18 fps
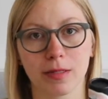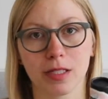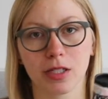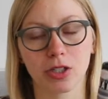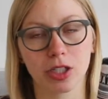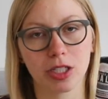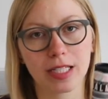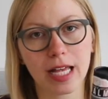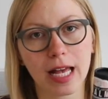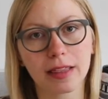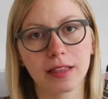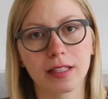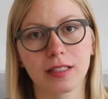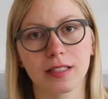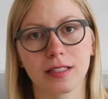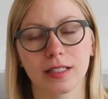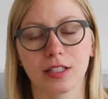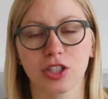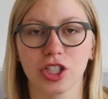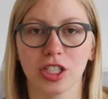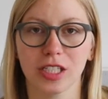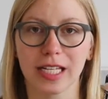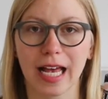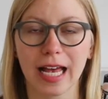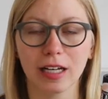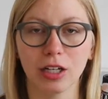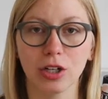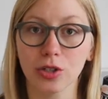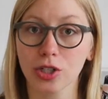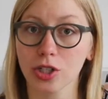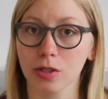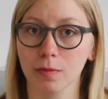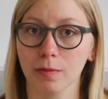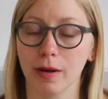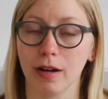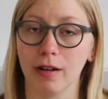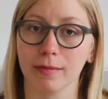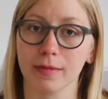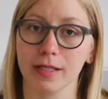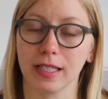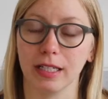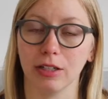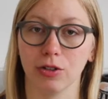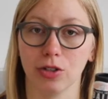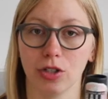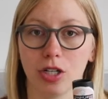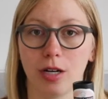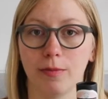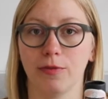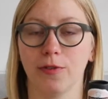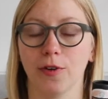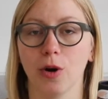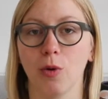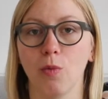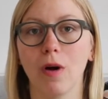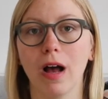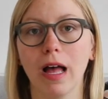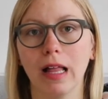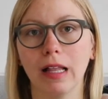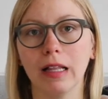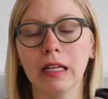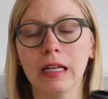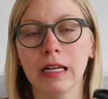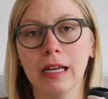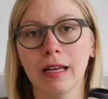So she's had lotion balms in her shop for a while,